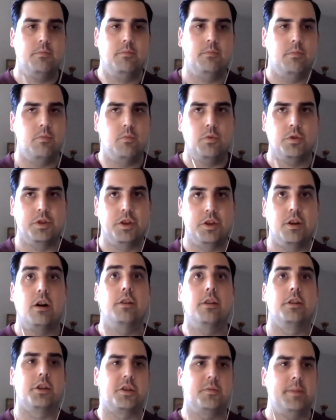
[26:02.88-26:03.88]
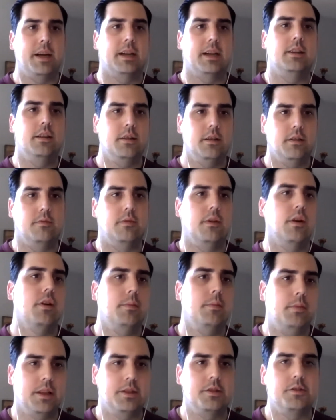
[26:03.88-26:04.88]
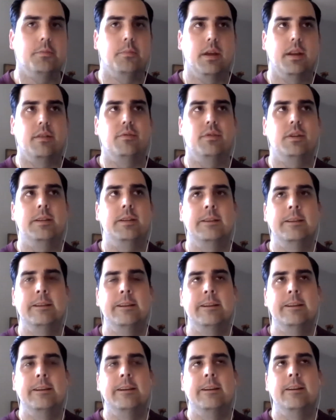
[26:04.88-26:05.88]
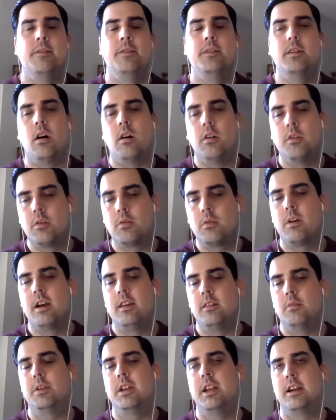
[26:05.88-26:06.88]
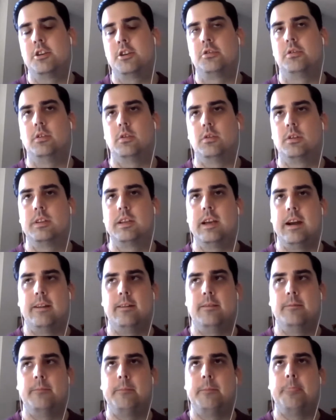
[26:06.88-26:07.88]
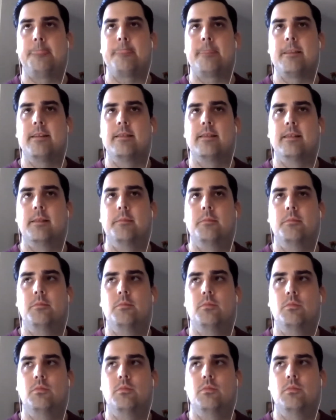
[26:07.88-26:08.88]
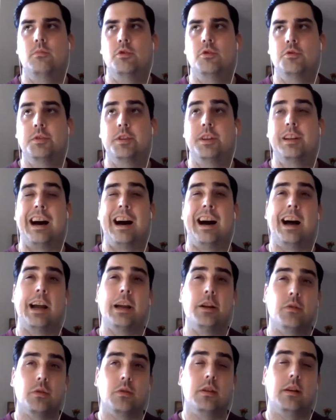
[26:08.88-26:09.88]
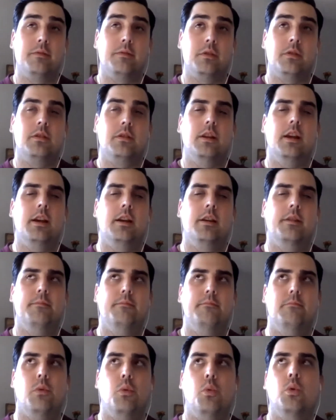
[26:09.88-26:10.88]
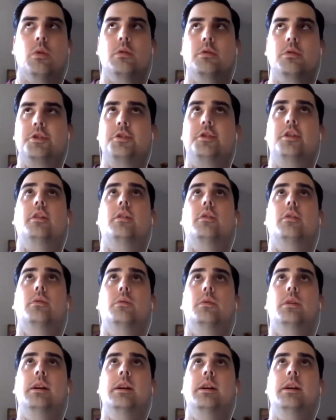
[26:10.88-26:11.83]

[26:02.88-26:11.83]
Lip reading: was an unexpected and very pleasant benefit. The other way that we actually looked at it, which was at a higher level and more so